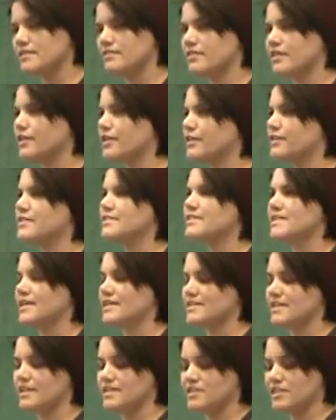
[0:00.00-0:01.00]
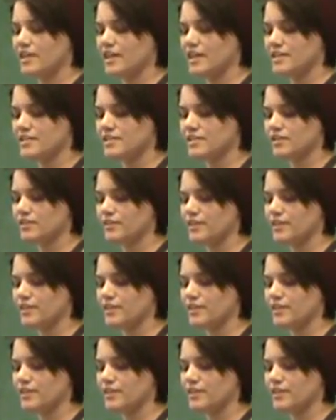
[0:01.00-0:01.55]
of the current sex education